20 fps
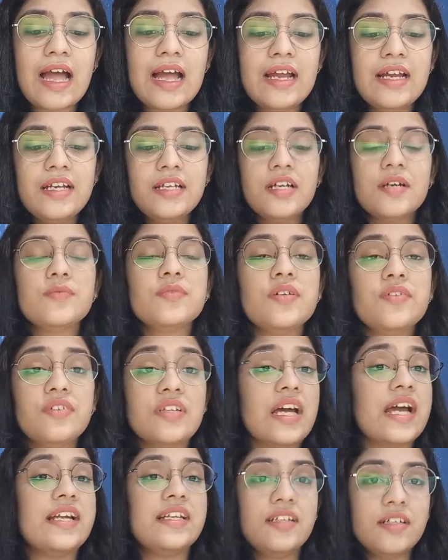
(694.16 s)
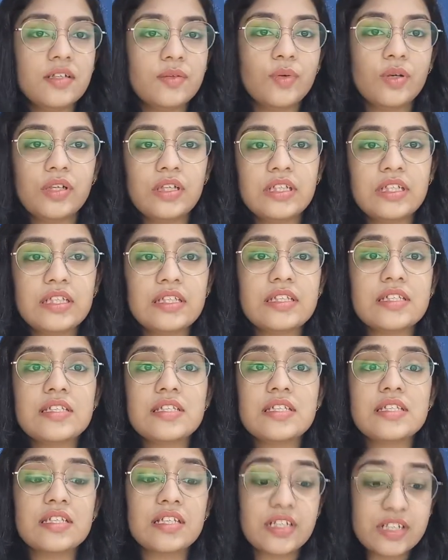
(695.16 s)
in terms of writing quality,
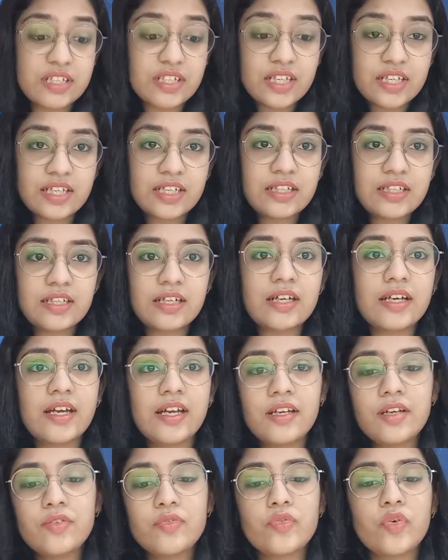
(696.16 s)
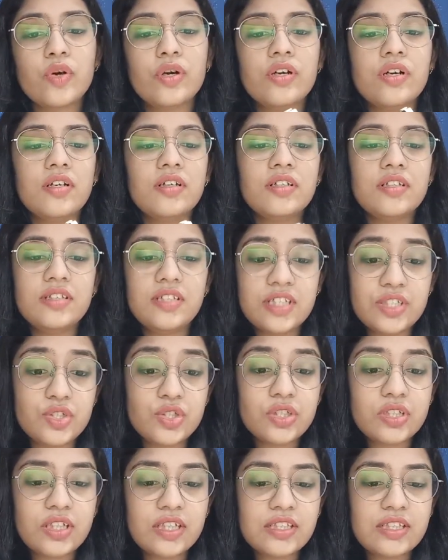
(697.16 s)
this is great. Again, for a
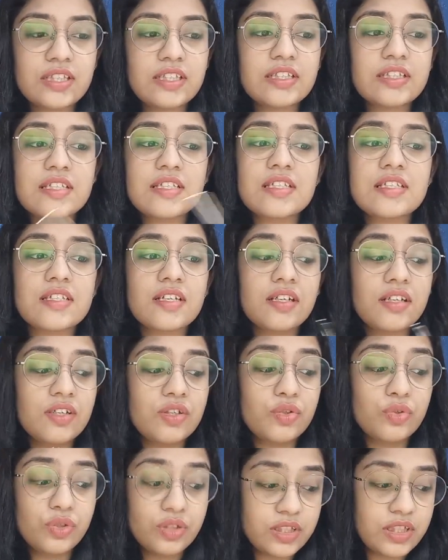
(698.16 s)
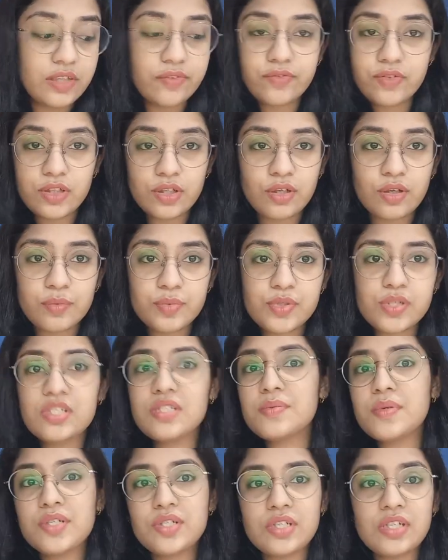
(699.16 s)
teacher, I think this is a good gifting option,
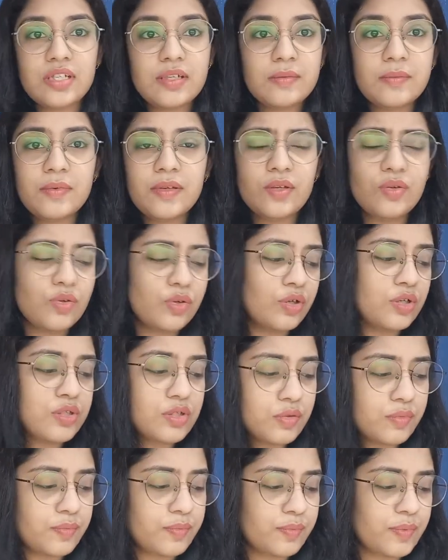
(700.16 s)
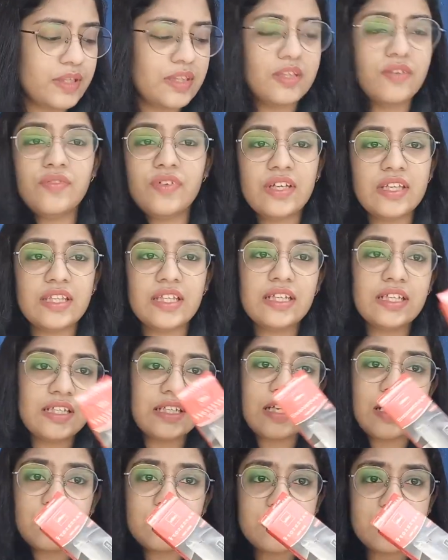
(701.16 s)
especially, you know, also in the way that
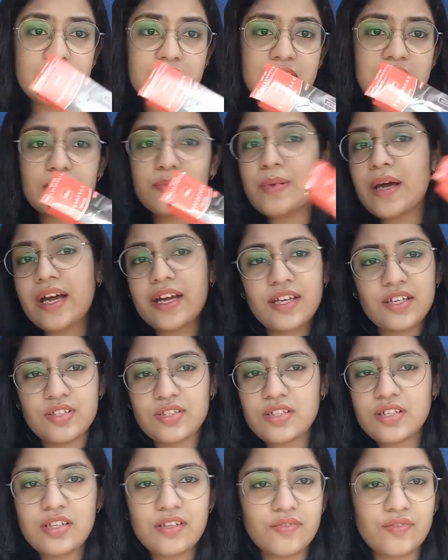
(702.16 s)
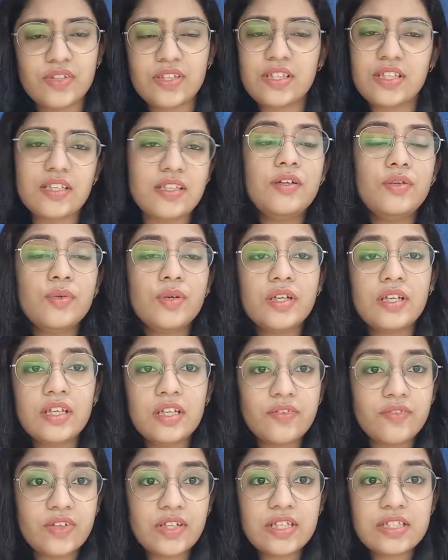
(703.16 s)
it comes in this packet and everything. You can
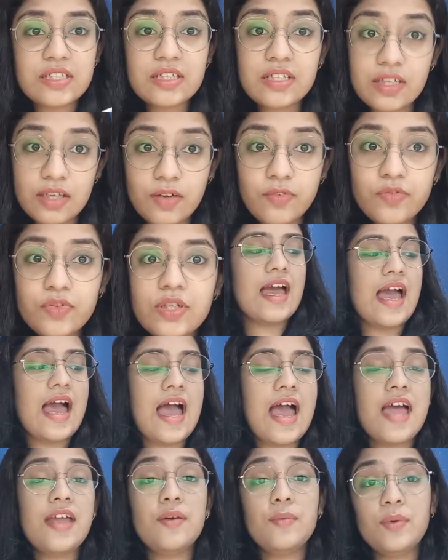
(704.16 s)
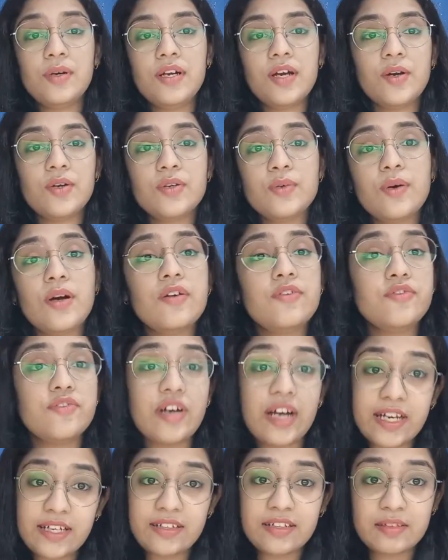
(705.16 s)
give it as a gift. And we're down to our
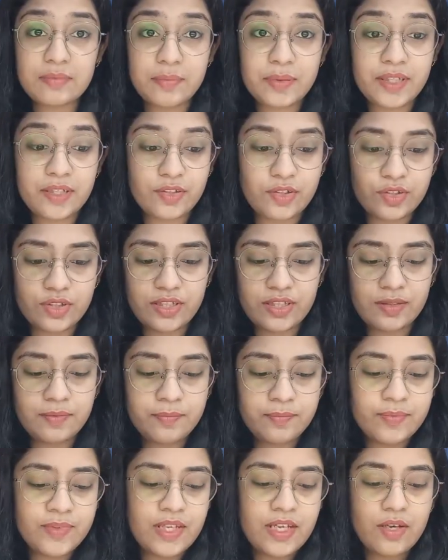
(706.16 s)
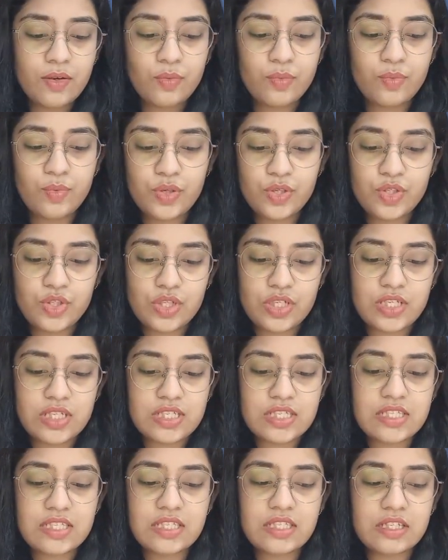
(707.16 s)
final pen today, which
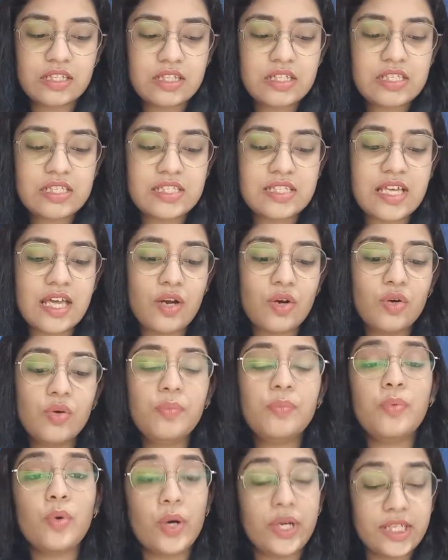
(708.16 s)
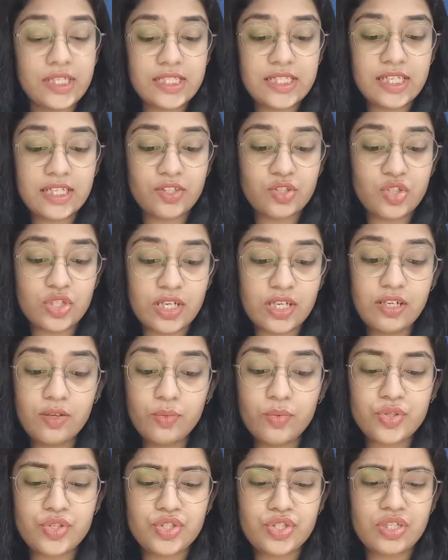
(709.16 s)
is the Cello Pointec gel,
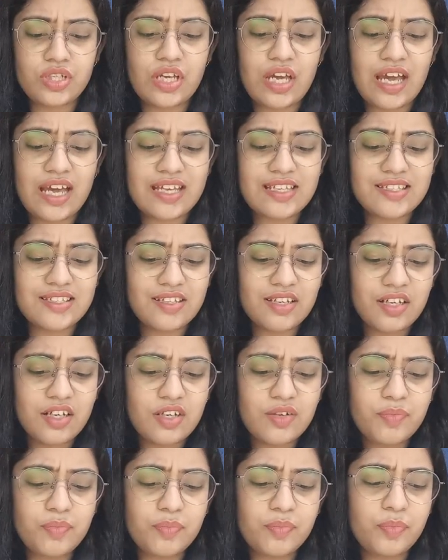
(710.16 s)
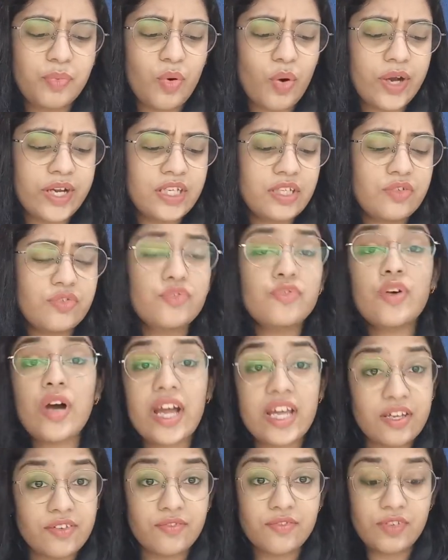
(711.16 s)
which has a zero point
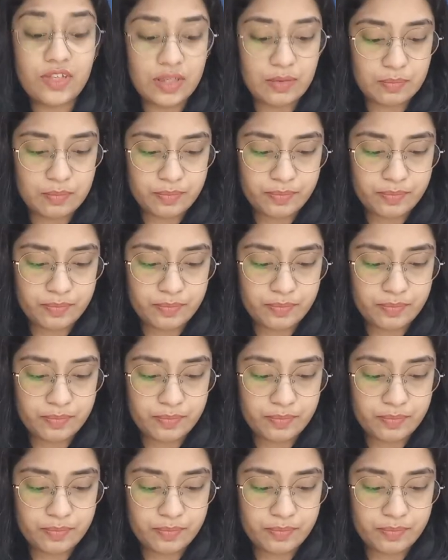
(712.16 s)
five nib.